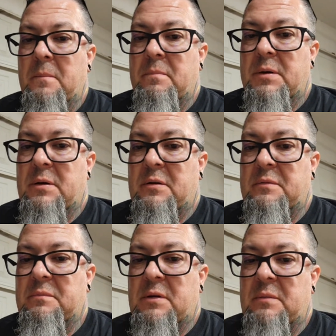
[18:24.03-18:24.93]
but
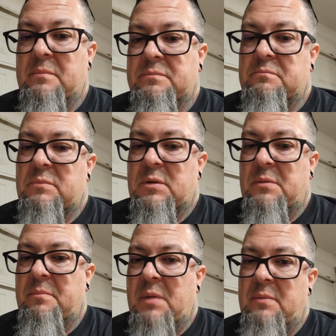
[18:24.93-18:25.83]
I'm gonna
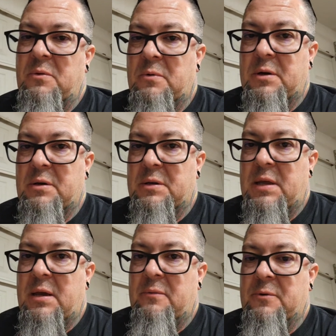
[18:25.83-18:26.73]
maybe work on
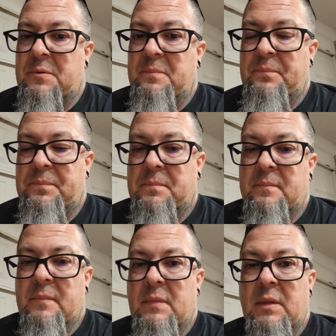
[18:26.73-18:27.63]
that one.
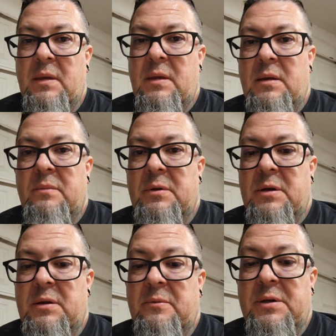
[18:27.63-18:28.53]
But
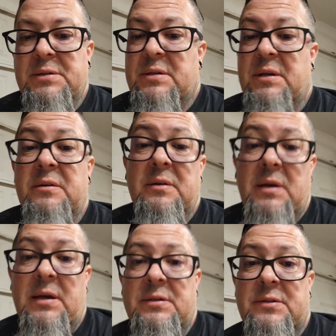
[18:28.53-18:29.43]
anyways, thank you
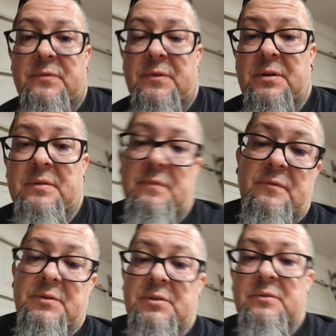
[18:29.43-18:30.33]
guys for
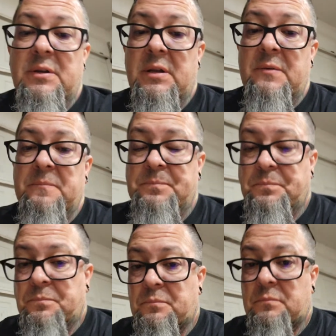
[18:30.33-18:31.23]
tuning in,
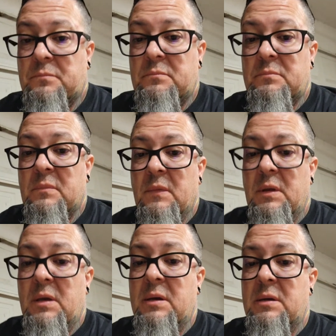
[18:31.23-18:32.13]

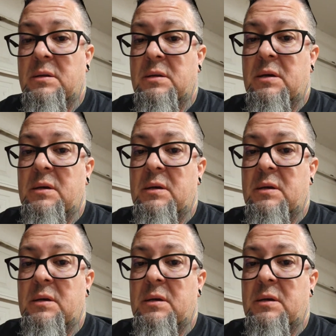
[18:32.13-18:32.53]
and